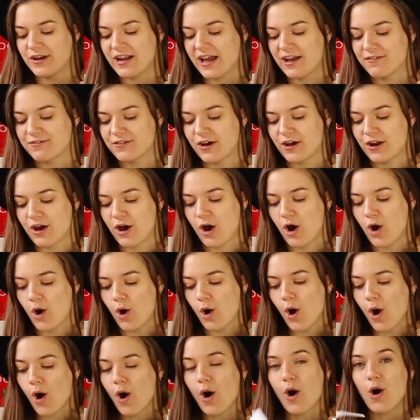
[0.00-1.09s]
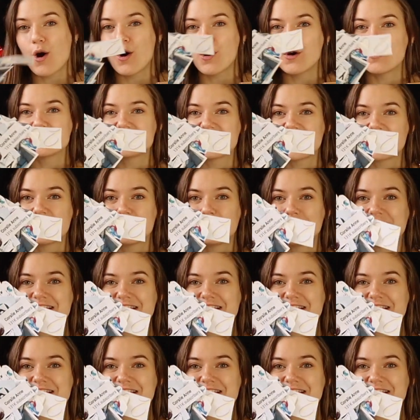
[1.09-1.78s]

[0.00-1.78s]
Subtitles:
I've got a whole ton of